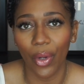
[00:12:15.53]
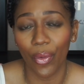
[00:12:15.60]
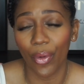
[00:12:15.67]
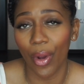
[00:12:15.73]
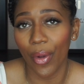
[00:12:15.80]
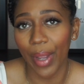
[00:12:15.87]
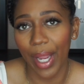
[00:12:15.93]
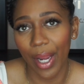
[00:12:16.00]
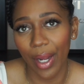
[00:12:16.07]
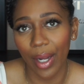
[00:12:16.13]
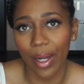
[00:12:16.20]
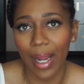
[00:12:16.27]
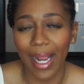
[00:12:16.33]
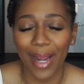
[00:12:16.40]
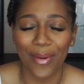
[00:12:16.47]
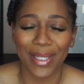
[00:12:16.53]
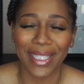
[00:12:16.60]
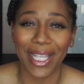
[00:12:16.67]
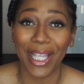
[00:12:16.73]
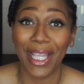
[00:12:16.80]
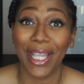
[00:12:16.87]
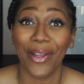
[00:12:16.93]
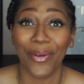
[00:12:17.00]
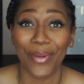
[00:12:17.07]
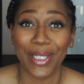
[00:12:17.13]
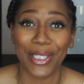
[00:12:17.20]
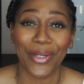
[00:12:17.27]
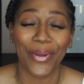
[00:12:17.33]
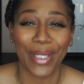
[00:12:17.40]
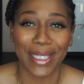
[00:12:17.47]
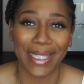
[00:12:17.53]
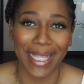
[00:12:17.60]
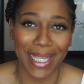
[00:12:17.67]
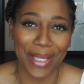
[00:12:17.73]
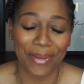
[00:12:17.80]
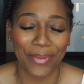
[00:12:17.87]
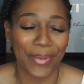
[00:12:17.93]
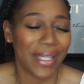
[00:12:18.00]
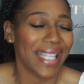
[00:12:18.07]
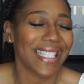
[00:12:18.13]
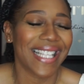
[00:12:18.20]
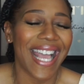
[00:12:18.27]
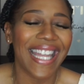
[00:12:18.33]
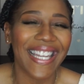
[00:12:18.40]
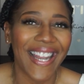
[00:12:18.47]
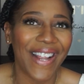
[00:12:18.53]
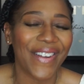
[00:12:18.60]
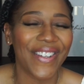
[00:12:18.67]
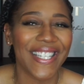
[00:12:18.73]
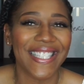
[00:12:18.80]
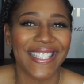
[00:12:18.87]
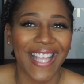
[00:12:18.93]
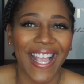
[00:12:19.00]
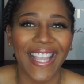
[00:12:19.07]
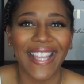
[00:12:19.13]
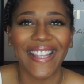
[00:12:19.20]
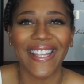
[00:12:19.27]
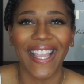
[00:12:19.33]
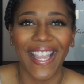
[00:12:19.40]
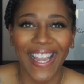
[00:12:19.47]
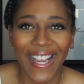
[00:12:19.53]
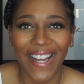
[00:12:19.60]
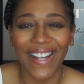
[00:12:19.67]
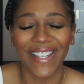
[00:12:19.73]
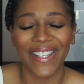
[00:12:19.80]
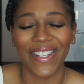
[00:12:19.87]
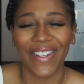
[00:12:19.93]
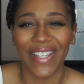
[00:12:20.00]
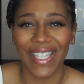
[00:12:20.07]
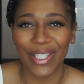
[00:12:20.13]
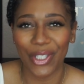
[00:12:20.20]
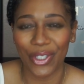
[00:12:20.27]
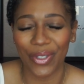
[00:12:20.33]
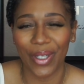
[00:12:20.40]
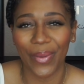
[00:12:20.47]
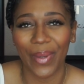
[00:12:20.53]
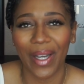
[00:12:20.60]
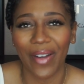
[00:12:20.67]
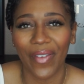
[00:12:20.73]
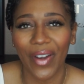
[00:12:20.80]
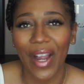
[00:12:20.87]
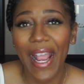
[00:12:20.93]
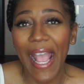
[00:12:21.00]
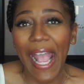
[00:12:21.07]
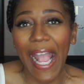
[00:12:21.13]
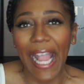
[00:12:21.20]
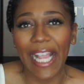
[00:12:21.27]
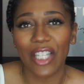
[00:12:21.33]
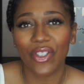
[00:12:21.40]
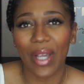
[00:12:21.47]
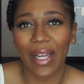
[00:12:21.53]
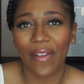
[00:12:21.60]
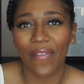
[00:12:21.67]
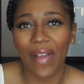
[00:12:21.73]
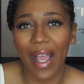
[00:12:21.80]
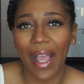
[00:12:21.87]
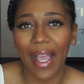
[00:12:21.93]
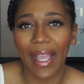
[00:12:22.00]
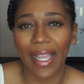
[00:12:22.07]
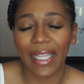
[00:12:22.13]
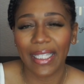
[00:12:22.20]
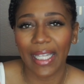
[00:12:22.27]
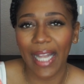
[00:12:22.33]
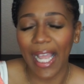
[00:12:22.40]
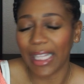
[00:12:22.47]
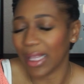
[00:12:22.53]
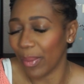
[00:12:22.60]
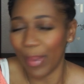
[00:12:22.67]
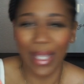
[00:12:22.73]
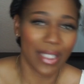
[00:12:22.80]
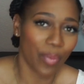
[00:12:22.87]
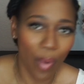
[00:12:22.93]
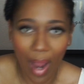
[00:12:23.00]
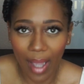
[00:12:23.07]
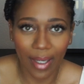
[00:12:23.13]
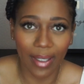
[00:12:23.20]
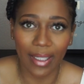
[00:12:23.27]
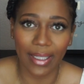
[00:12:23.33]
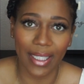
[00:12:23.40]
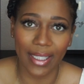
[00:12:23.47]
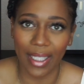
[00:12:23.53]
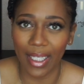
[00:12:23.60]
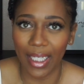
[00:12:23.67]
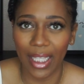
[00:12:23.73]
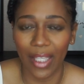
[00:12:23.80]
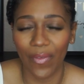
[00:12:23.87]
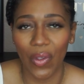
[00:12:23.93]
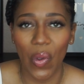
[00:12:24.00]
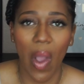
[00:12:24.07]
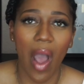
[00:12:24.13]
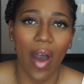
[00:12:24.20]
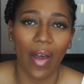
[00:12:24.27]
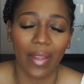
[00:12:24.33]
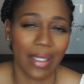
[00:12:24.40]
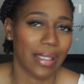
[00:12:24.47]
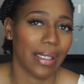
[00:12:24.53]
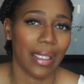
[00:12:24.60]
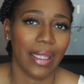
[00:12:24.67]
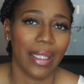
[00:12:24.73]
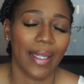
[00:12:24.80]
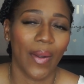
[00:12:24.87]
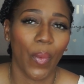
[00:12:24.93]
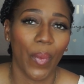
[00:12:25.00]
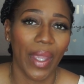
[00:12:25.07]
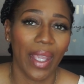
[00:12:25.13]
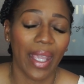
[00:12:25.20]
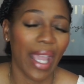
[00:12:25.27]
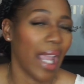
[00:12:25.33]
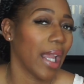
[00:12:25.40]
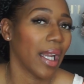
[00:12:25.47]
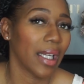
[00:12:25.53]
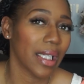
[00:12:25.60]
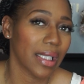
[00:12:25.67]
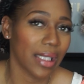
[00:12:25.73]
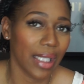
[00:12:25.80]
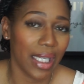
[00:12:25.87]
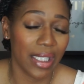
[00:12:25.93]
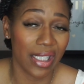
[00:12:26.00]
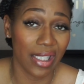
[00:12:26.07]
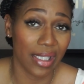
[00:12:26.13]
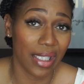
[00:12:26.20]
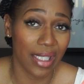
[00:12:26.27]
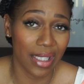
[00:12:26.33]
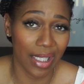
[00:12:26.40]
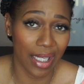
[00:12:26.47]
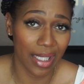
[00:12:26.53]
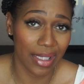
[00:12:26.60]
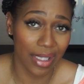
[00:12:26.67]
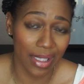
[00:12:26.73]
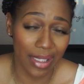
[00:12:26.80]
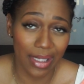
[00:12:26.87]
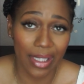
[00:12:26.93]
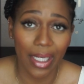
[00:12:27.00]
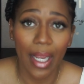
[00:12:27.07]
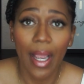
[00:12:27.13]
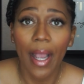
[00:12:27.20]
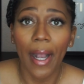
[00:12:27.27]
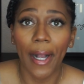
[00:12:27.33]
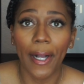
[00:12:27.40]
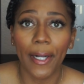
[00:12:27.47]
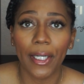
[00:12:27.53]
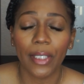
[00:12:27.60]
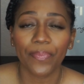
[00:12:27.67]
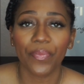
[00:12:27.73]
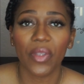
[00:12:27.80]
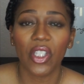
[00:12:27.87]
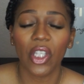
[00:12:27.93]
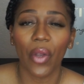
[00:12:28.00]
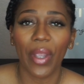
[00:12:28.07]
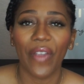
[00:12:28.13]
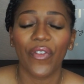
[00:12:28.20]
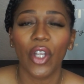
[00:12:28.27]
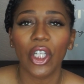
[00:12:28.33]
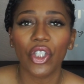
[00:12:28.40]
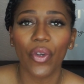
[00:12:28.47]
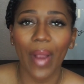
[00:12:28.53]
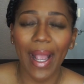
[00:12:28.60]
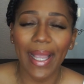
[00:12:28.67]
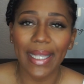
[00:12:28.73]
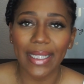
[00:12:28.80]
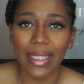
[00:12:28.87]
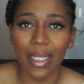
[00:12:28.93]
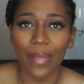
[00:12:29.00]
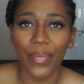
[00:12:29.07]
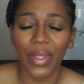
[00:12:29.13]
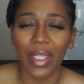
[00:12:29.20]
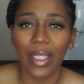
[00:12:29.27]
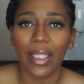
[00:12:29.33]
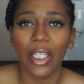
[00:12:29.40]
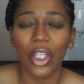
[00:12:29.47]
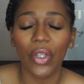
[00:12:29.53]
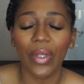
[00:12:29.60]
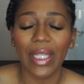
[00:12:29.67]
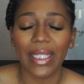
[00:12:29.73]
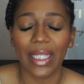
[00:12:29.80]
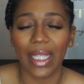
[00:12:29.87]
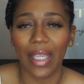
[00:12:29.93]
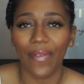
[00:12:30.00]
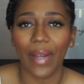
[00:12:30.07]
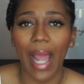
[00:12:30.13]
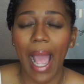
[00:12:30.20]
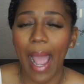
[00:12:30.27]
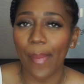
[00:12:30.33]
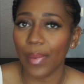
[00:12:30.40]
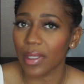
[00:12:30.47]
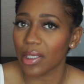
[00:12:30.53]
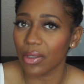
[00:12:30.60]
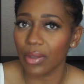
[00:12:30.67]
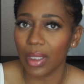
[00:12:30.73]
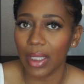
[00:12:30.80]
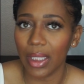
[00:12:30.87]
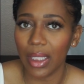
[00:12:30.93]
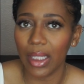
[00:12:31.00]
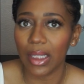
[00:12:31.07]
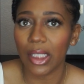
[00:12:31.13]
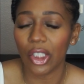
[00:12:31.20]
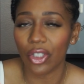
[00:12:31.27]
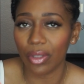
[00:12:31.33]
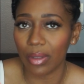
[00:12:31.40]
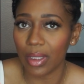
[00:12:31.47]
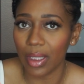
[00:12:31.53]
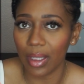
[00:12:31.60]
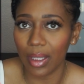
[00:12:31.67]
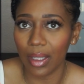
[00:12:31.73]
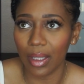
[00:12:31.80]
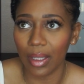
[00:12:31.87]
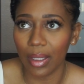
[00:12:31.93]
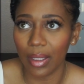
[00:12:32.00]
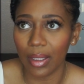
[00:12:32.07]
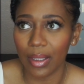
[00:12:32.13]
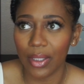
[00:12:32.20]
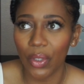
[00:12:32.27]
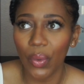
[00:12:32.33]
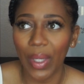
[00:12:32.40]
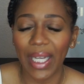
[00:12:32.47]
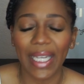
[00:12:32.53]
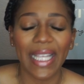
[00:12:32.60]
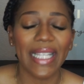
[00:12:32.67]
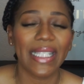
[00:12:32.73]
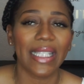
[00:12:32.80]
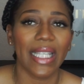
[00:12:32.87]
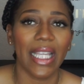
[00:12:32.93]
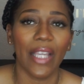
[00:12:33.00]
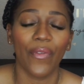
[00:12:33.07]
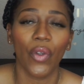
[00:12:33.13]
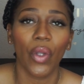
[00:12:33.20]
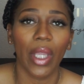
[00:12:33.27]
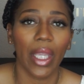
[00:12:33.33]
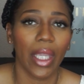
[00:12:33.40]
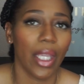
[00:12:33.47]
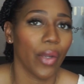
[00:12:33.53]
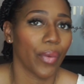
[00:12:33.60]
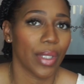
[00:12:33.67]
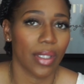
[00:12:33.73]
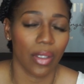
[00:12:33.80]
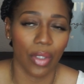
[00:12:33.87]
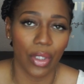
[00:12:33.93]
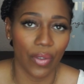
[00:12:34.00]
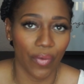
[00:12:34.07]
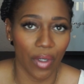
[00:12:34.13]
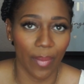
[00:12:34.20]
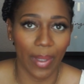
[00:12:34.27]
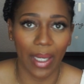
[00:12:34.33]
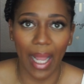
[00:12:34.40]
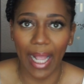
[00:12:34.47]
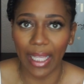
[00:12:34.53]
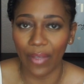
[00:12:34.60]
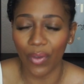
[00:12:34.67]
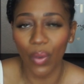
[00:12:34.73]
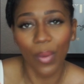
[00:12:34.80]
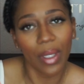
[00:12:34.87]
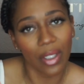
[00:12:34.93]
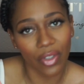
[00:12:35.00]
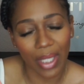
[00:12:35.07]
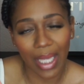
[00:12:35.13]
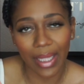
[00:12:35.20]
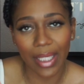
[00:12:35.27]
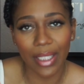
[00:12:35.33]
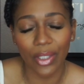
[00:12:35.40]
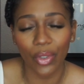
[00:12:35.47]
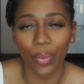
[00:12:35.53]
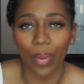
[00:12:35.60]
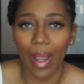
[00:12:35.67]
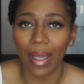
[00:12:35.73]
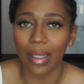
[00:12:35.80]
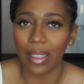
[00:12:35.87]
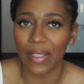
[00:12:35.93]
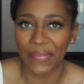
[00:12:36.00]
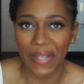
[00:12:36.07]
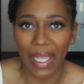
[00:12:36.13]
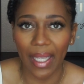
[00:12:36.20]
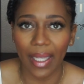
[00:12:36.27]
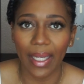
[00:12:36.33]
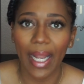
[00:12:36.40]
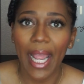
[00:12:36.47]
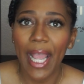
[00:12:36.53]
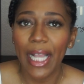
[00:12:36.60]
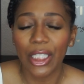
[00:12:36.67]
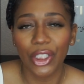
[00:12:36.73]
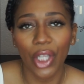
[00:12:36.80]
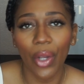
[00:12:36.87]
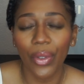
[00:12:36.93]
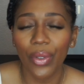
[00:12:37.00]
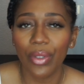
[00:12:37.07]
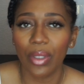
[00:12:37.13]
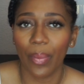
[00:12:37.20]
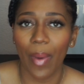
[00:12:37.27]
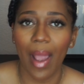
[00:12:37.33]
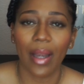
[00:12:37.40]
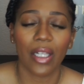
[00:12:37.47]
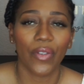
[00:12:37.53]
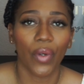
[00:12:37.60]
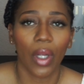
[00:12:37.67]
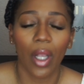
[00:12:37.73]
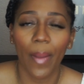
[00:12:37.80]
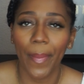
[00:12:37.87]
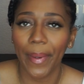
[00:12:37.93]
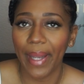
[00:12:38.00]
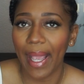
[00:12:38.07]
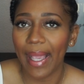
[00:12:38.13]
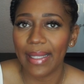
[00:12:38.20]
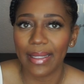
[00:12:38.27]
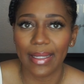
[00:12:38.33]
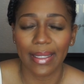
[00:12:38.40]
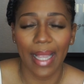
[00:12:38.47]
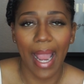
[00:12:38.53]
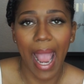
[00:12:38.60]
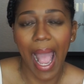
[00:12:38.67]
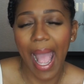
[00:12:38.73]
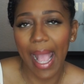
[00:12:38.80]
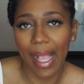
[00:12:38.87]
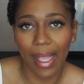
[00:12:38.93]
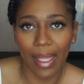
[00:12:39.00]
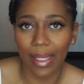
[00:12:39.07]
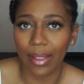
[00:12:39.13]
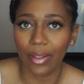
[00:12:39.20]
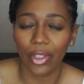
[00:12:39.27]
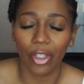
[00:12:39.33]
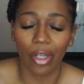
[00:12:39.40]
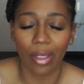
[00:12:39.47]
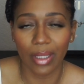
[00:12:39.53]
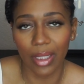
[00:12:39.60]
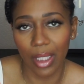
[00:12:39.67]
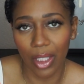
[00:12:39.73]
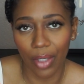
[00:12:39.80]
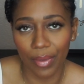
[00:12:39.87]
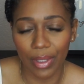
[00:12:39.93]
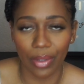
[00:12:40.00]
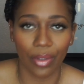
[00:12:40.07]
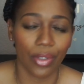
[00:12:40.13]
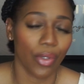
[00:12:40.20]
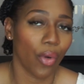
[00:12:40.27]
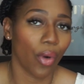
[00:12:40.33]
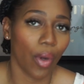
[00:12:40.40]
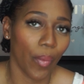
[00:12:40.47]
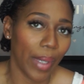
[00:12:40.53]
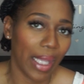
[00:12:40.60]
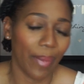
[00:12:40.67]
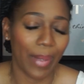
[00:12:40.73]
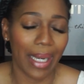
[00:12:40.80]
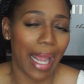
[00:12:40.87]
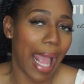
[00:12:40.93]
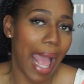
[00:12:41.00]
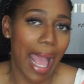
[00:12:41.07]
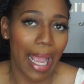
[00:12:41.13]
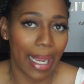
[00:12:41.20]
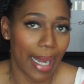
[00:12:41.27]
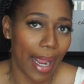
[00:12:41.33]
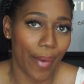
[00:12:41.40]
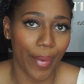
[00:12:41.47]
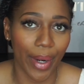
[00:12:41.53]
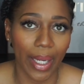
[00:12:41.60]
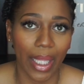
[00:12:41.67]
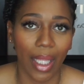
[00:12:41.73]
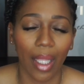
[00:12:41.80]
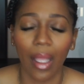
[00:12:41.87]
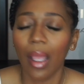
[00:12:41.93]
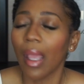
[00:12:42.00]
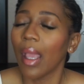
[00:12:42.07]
grow hair, I can't say get rich quick schemes, but that's kind of like what it's like in the hair, you know, industry or whatever, and trying to find like the best product that's going to give you all this length in a week. And honestly, it just doesn't exist. So if you're trying something, then you need to give it an opportunity to at least see if you can get results from it. Like if you want to try these two products, fine. Don't use the products for a couple of days and say, I ain't, you know, seeing no results, or a week and be like, it ain't working.